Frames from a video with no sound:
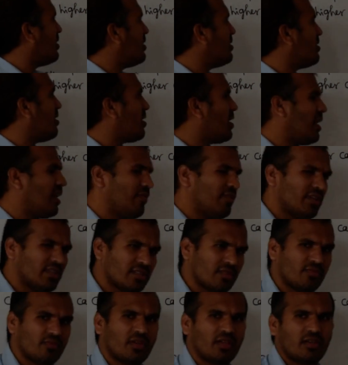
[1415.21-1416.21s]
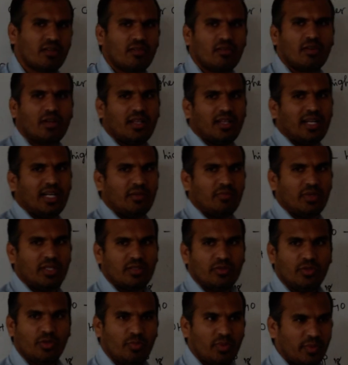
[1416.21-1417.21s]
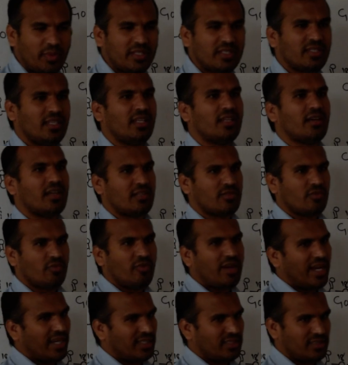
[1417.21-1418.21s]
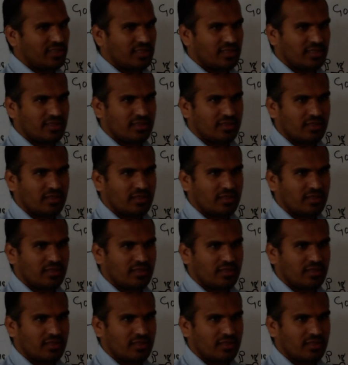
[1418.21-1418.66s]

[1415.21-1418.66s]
these are having somewhat not that much. You may be seen also waxes.